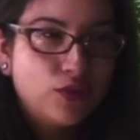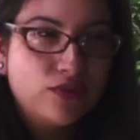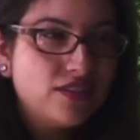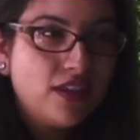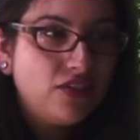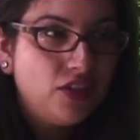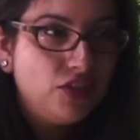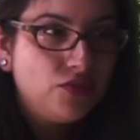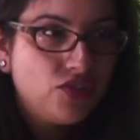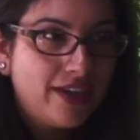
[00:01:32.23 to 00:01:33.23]
There was
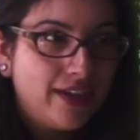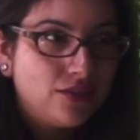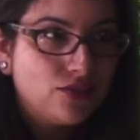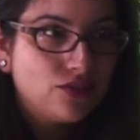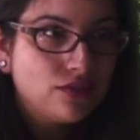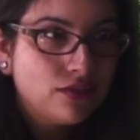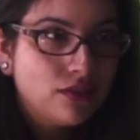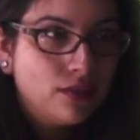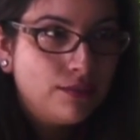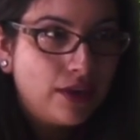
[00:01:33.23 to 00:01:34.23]
nothing you'd change.
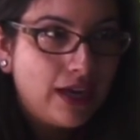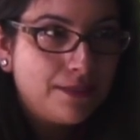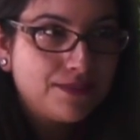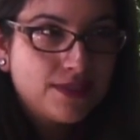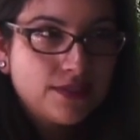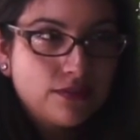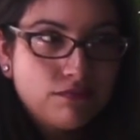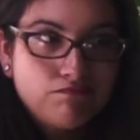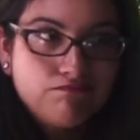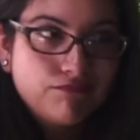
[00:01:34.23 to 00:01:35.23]
Perhaps
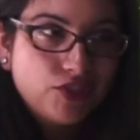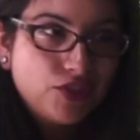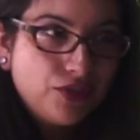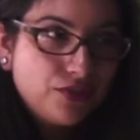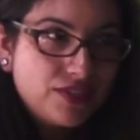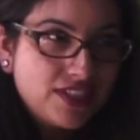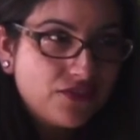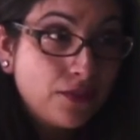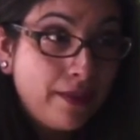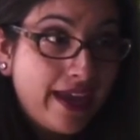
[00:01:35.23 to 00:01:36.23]
choose a
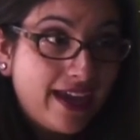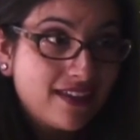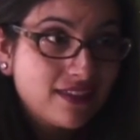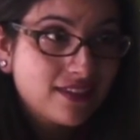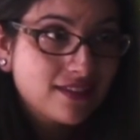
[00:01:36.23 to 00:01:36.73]
different path.